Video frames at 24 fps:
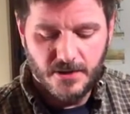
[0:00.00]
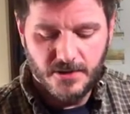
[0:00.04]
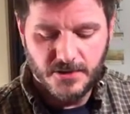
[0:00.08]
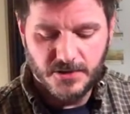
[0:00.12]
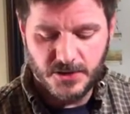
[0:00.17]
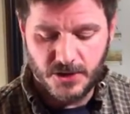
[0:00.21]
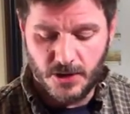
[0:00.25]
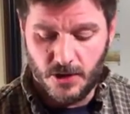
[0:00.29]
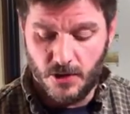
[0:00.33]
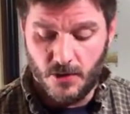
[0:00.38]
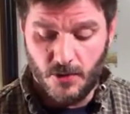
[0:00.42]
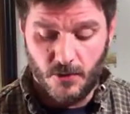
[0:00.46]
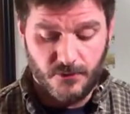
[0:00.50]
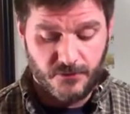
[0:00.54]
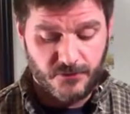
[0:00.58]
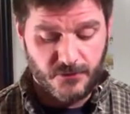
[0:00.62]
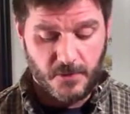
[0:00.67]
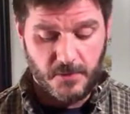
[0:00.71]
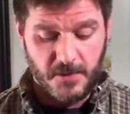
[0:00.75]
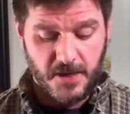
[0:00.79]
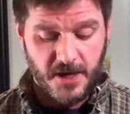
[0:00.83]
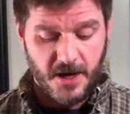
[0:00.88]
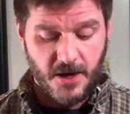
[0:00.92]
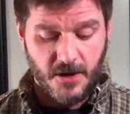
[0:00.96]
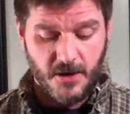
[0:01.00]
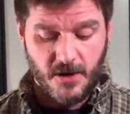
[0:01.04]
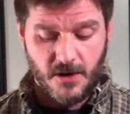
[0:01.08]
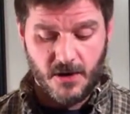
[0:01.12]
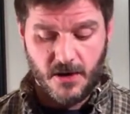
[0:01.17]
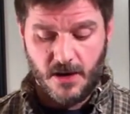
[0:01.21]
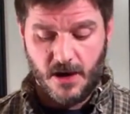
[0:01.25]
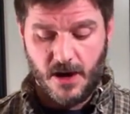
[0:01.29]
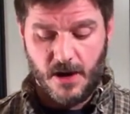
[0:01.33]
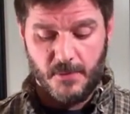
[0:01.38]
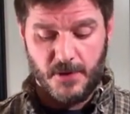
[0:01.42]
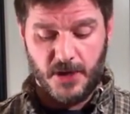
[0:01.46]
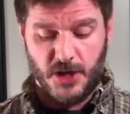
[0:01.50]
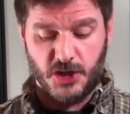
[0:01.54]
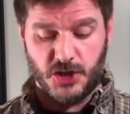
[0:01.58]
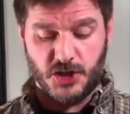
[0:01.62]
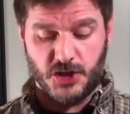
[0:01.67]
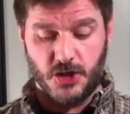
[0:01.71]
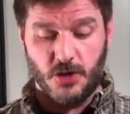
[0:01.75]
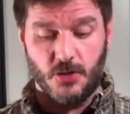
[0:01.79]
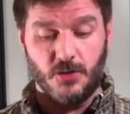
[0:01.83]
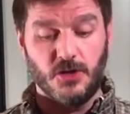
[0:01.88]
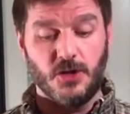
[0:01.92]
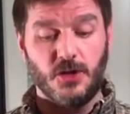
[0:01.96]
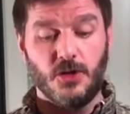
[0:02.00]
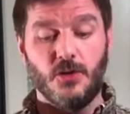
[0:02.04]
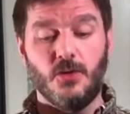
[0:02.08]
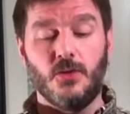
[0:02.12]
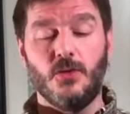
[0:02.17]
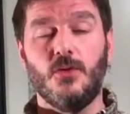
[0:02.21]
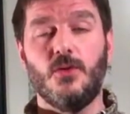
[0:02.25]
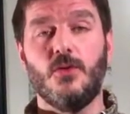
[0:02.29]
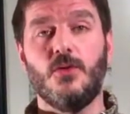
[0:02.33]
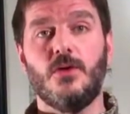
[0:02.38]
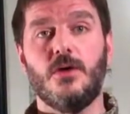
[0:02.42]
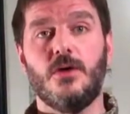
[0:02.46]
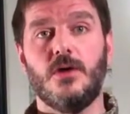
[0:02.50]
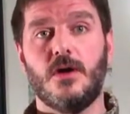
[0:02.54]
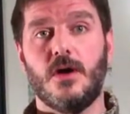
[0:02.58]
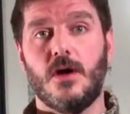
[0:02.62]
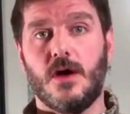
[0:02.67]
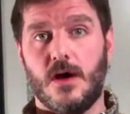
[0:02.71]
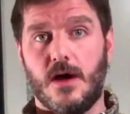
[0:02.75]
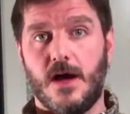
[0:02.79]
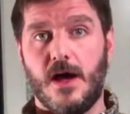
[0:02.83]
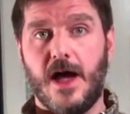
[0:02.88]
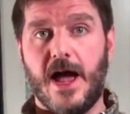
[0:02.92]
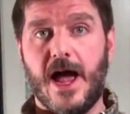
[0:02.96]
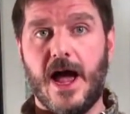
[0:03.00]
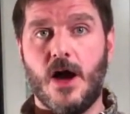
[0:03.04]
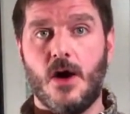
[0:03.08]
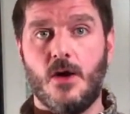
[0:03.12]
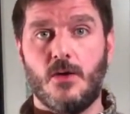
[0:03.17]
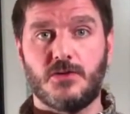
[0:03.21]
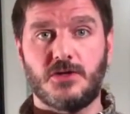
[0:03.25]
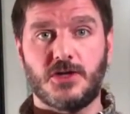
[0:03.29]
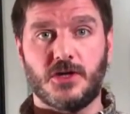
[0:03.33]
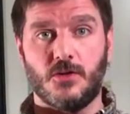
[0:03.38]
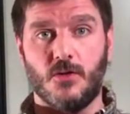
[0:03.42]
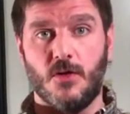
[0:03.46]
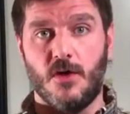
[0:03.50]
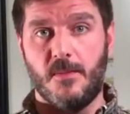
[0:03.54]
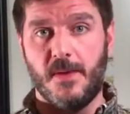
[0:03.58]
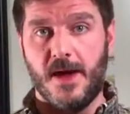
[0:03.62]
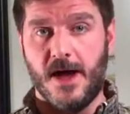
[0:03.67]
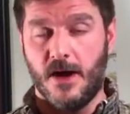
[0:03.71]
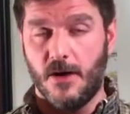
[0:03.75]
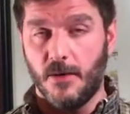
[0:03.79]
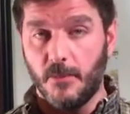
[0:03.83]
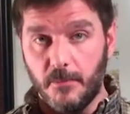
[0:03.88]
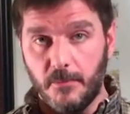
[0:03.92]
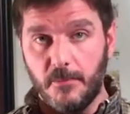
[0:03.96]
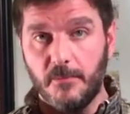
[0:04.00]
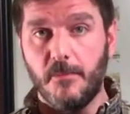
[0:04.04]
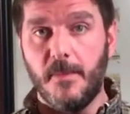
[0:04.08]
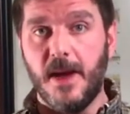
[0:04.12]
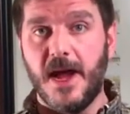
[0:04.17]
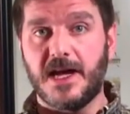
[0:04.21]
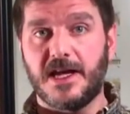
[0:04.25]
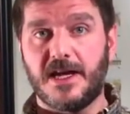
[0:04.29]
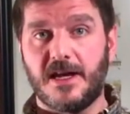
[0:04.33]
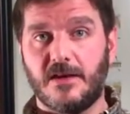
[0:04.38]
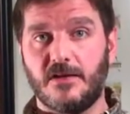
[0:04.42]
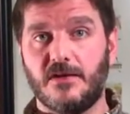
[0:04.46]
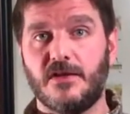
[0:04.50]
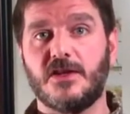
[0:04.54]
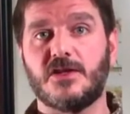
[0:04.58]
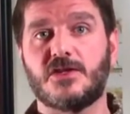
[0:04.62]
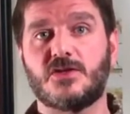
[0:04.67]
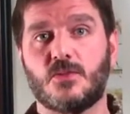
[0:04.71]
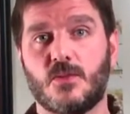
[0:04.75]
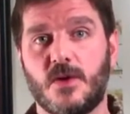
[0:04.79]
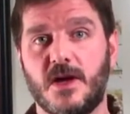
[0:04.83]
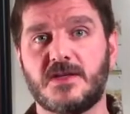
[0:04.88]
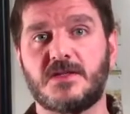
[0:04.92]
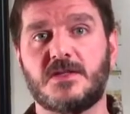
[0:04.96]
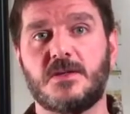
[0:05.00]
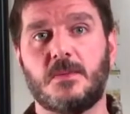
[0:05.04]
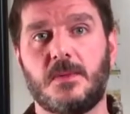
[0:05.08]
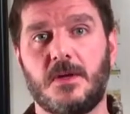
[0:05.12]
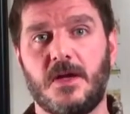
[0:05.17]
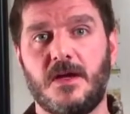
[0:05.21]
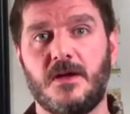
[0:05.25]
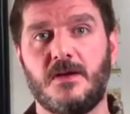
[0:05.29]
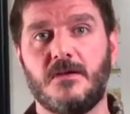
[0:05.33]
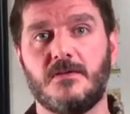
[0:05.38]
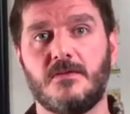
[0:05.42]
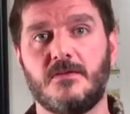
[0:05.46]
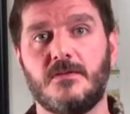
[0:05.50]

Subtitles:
So from here, I'm going to show you how to go about making this recipe.